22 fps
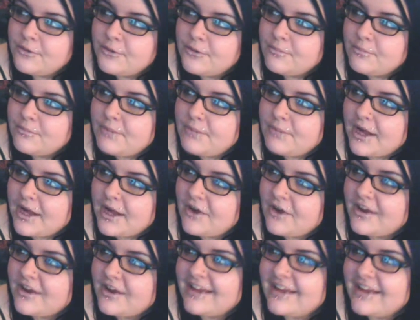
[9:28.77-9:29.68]
But,
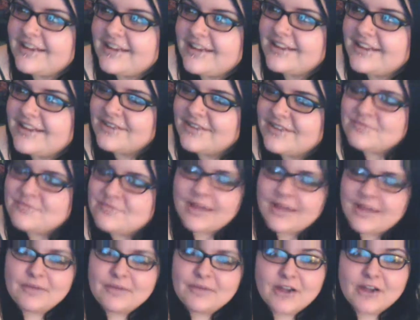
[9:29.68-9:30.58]
okay,
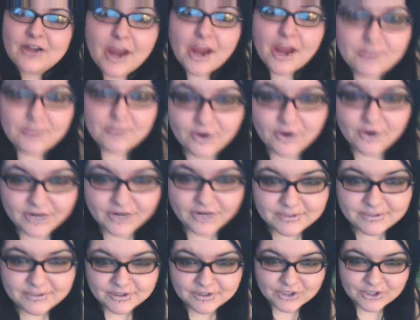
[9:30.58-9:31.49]
like my grandpa,
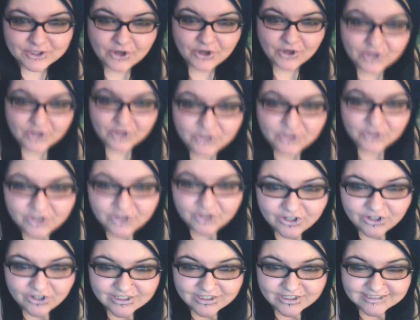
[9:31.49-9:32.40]
he worked hard
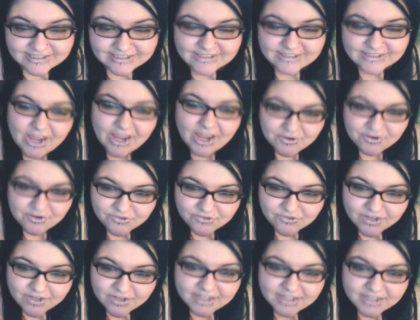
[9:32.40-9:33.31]
all his life,
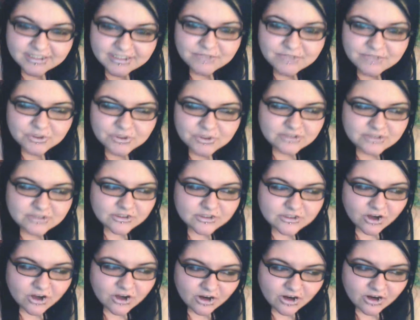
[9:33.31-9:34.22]
and he works on
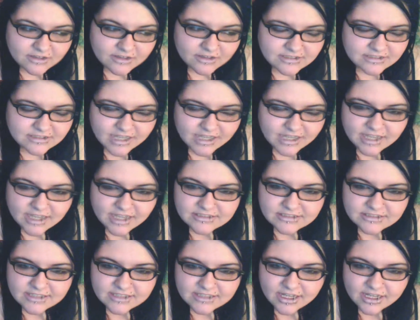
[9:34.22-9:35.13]
cars, and he
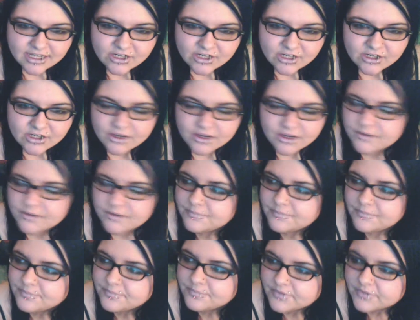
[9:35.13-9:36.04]
has that,
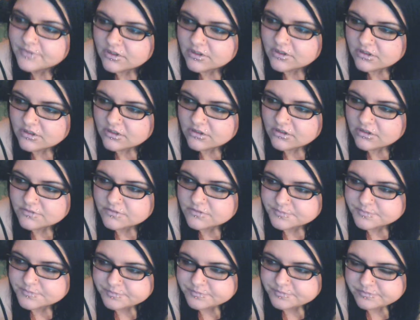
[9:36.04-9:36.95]
um,
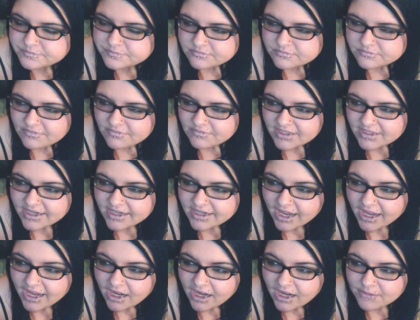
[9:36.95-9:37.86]
he
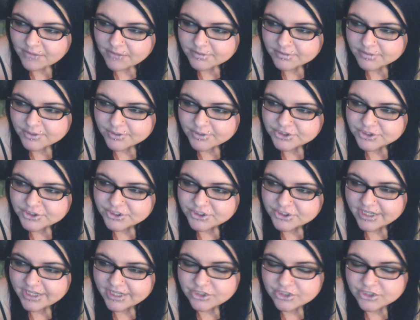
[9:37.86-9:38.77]
had high blood pressure,
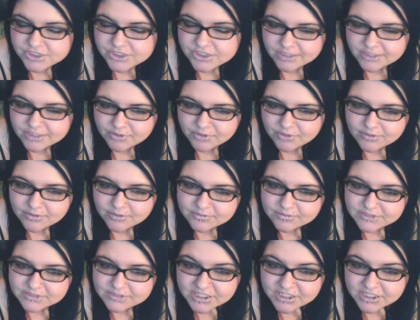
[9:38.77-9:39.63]
and he had drinking problems,